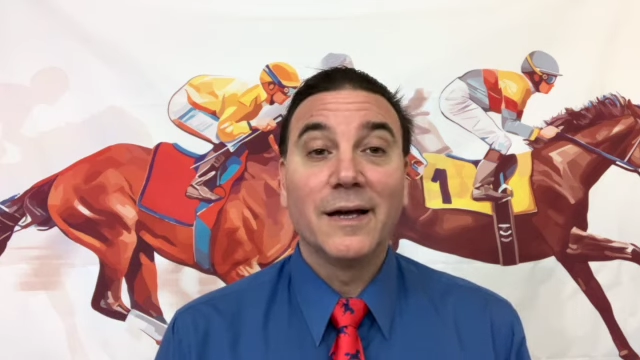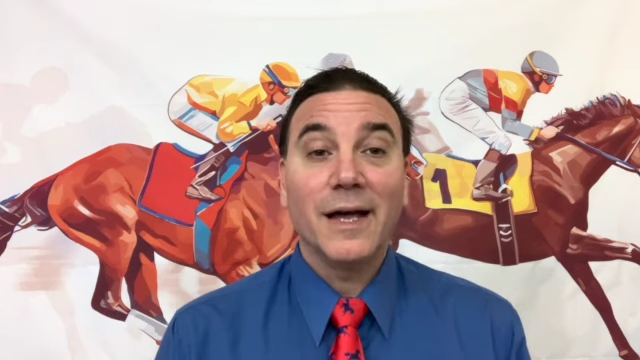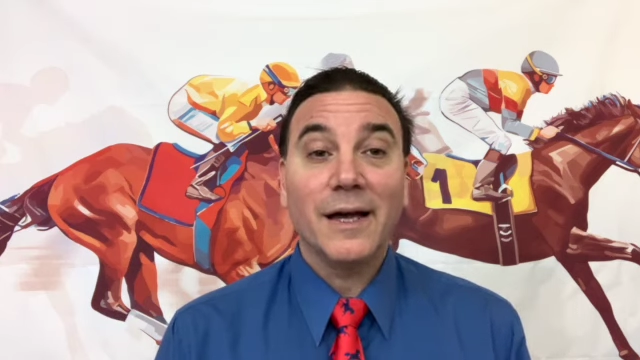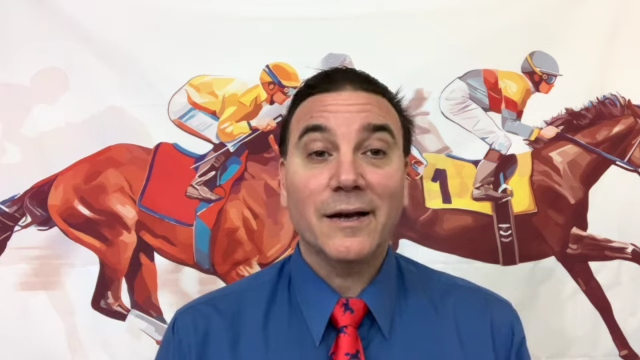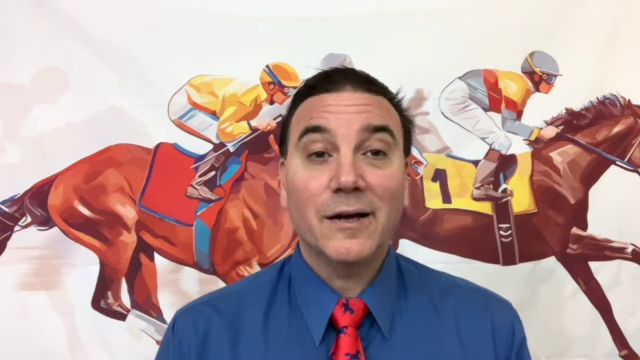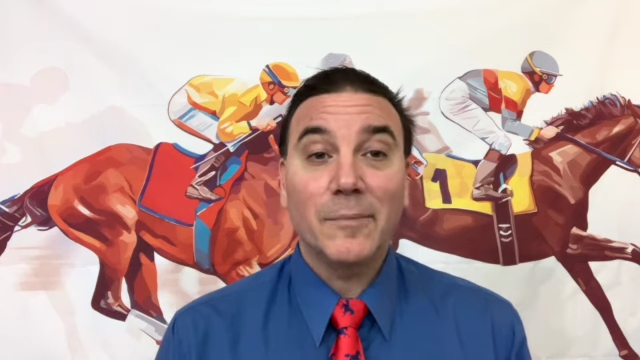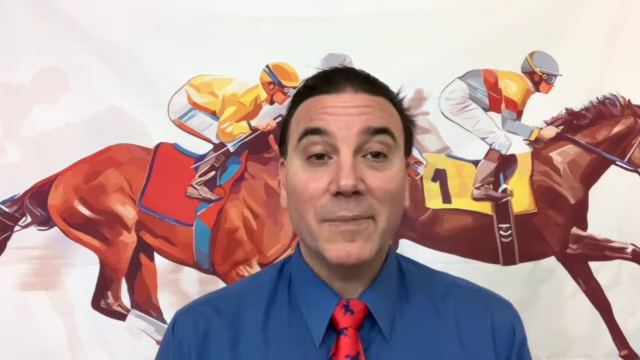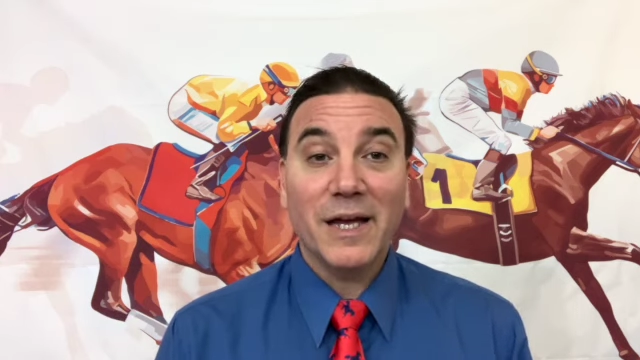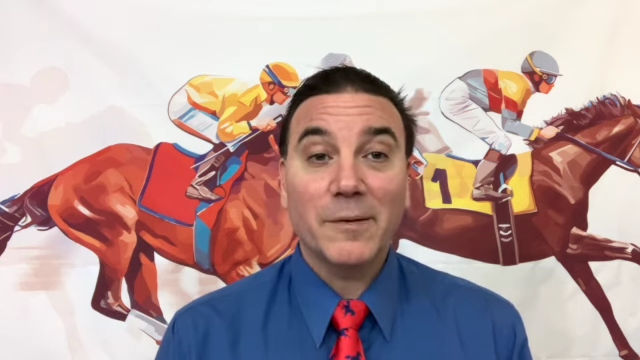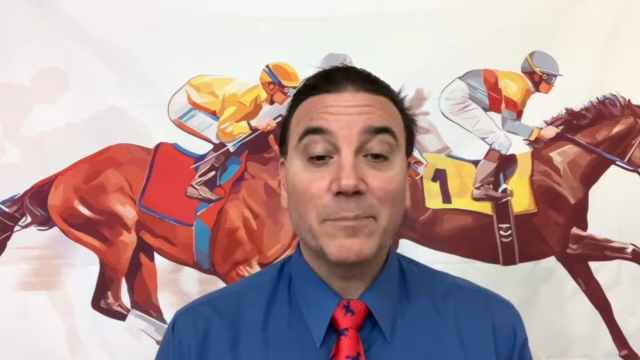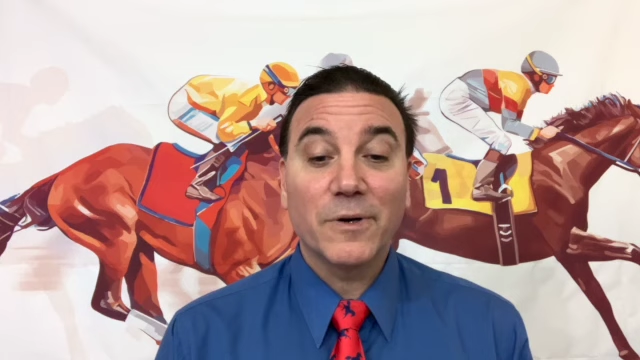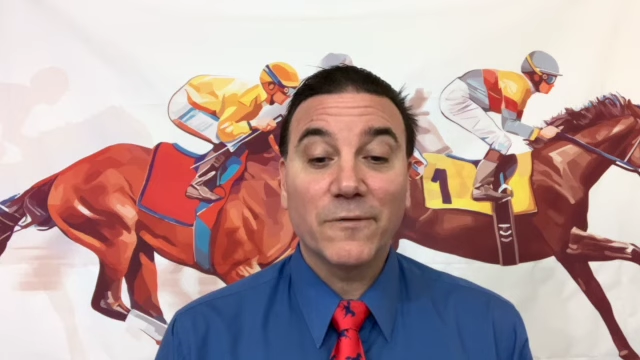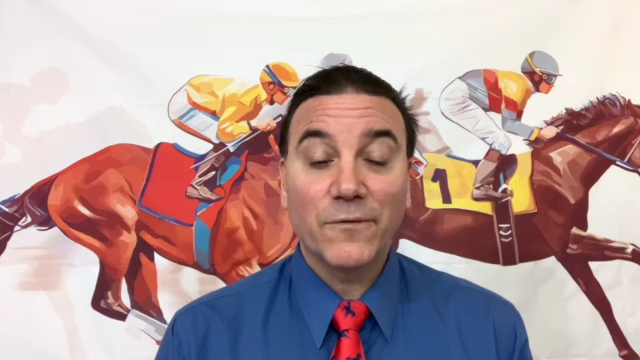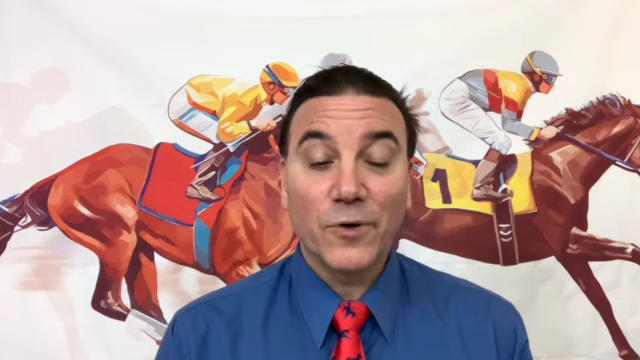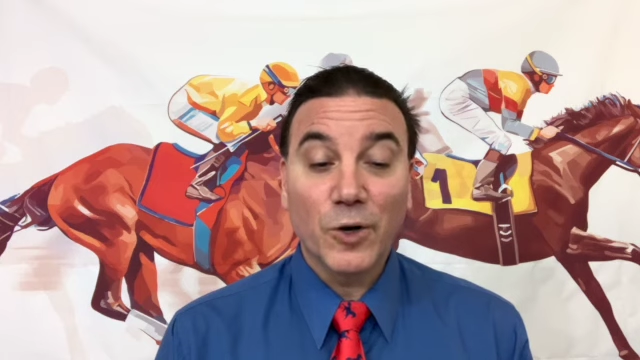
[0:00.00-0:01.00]
and Command
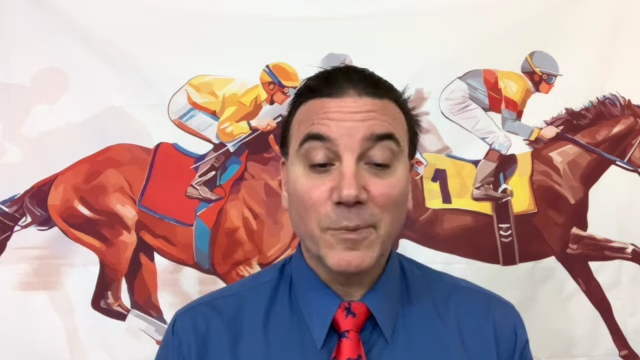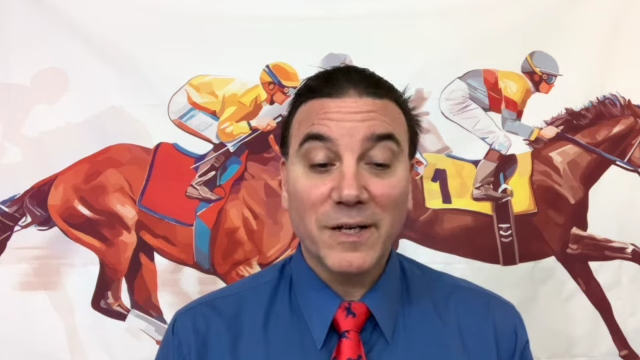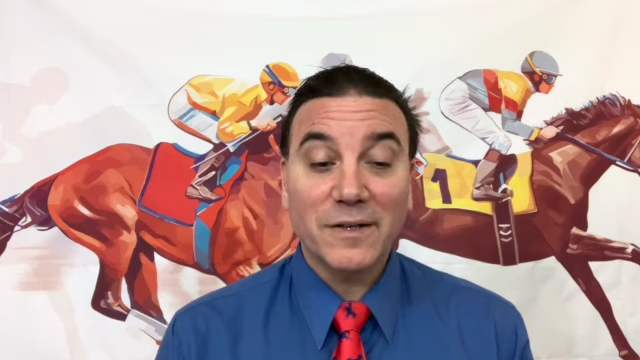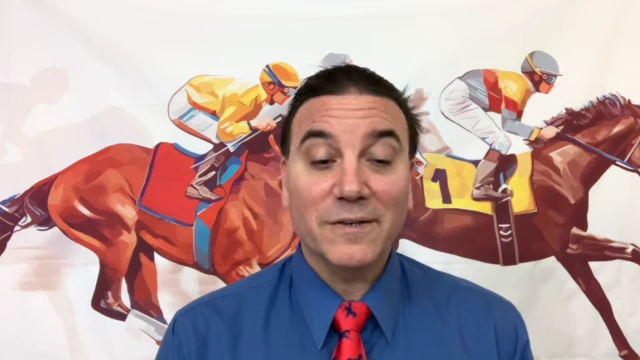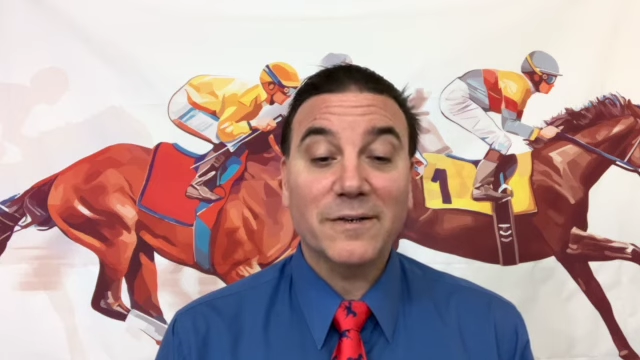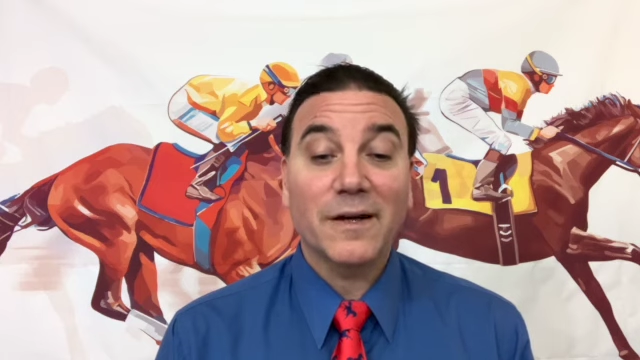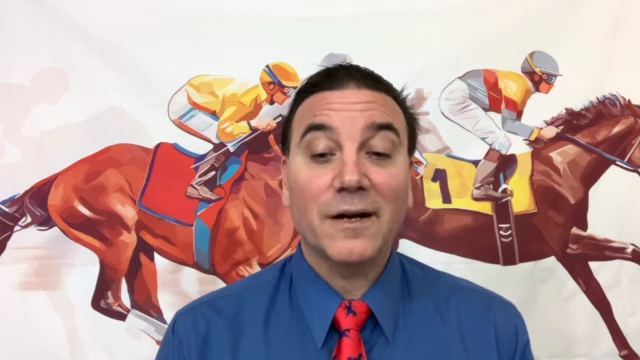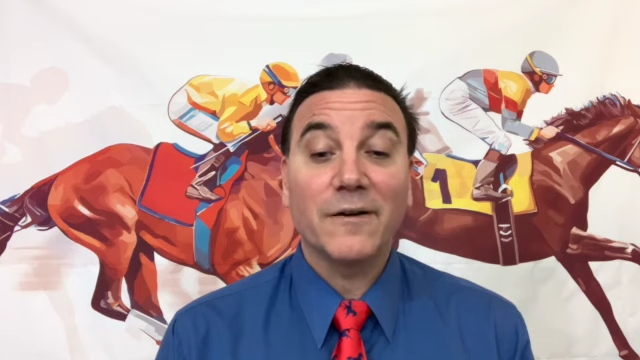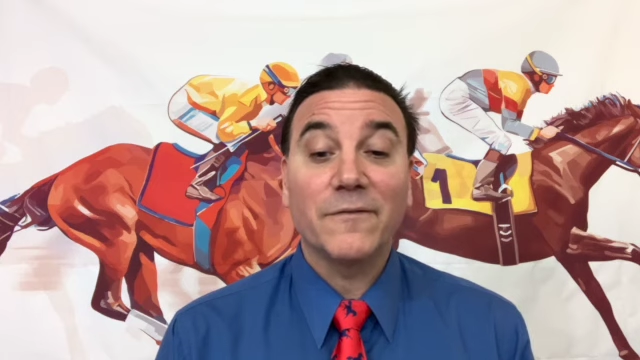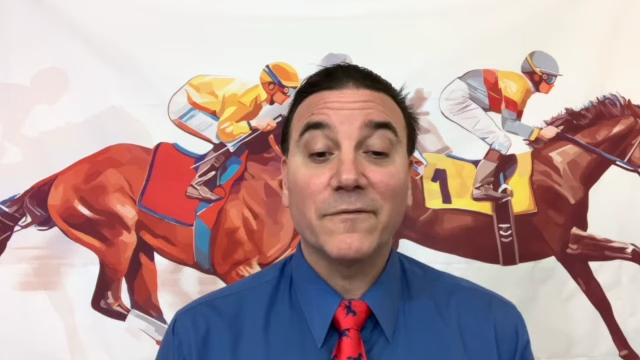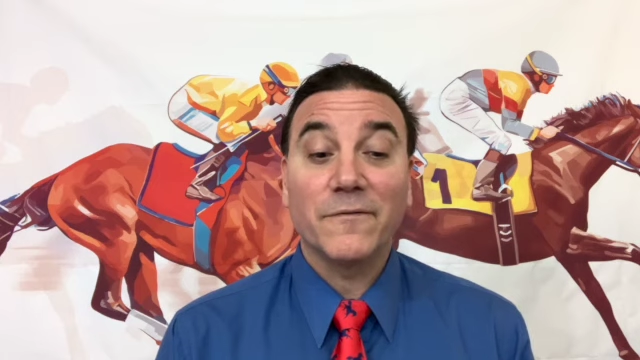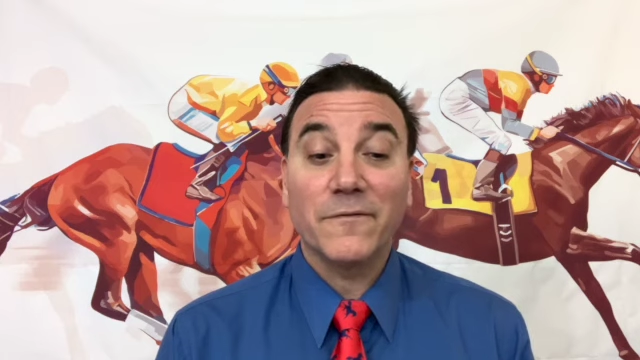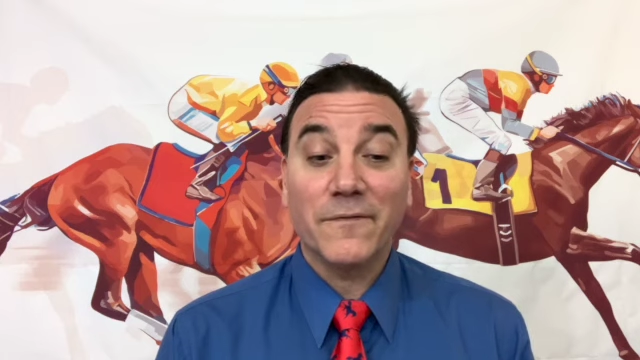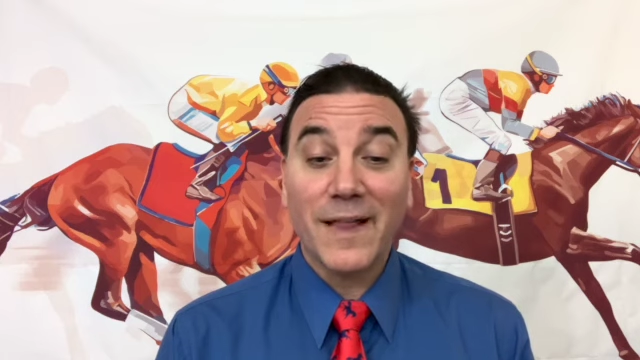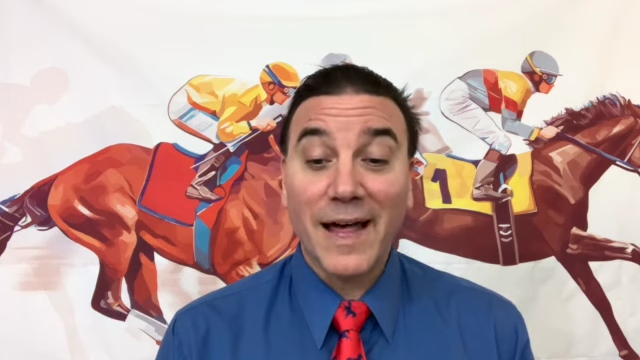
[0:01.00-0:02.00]
Performance
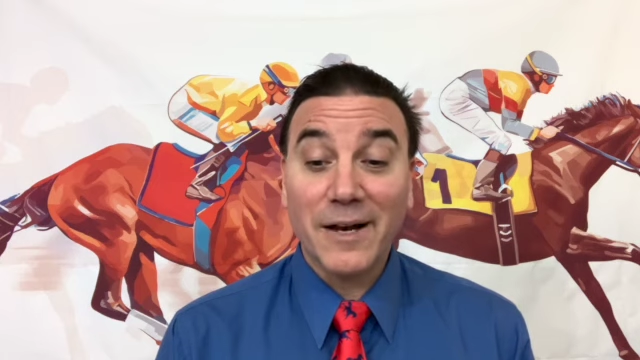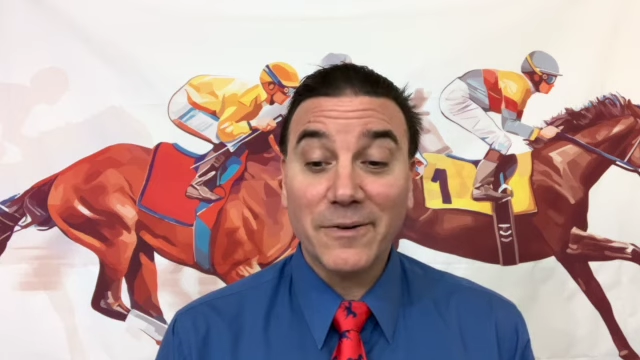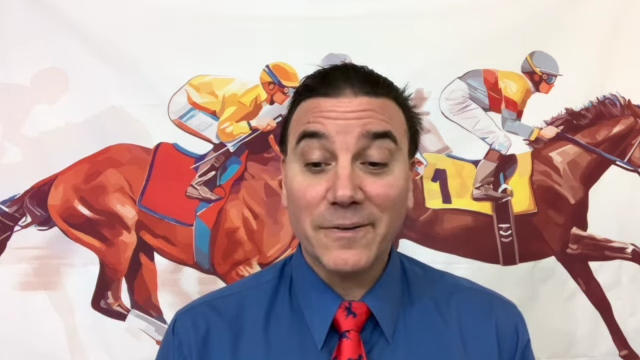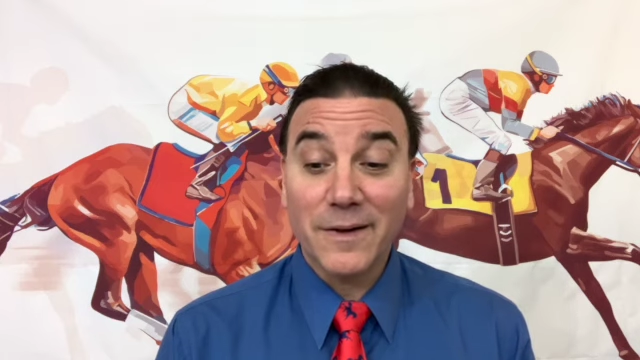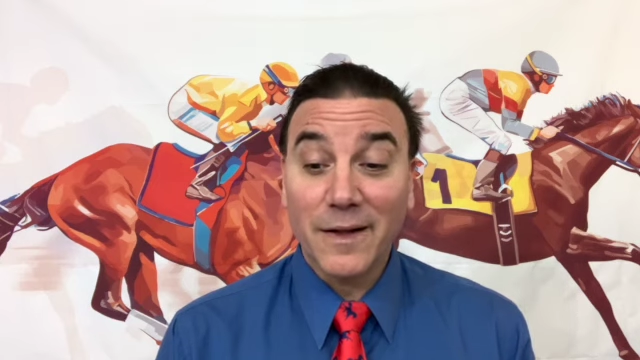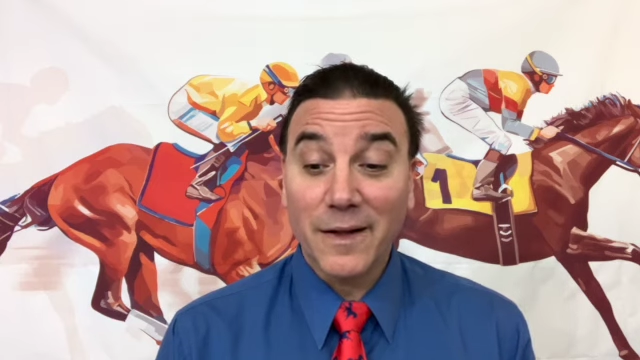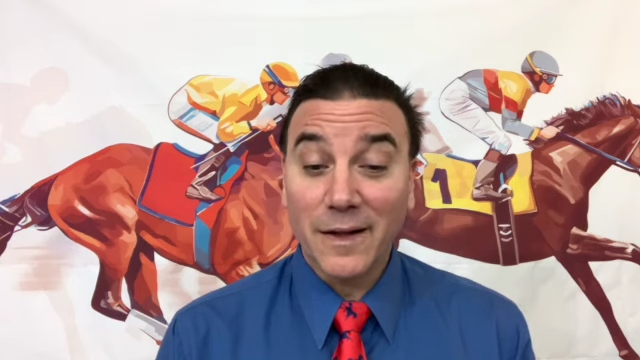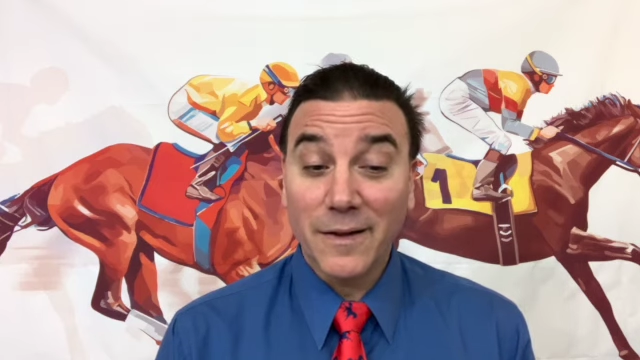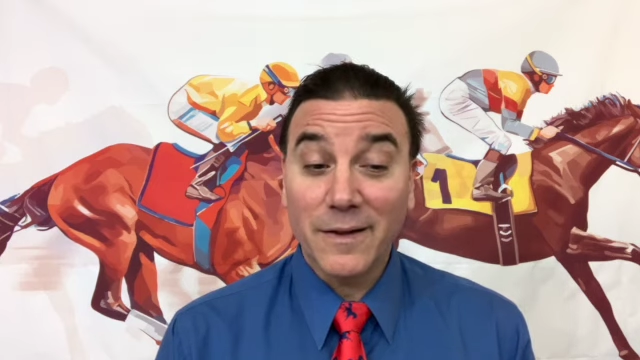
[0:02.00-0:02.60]
flattered